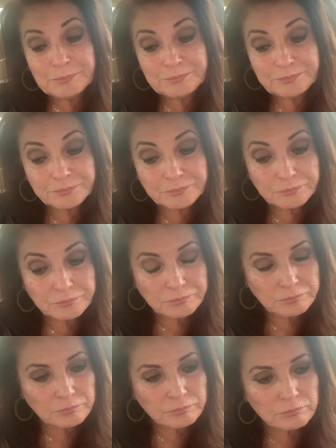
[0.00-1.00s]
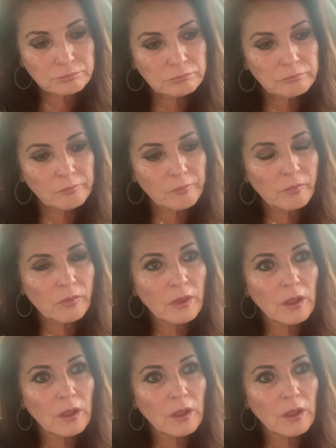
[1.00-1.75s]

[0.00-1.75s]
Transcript: (no one is talking)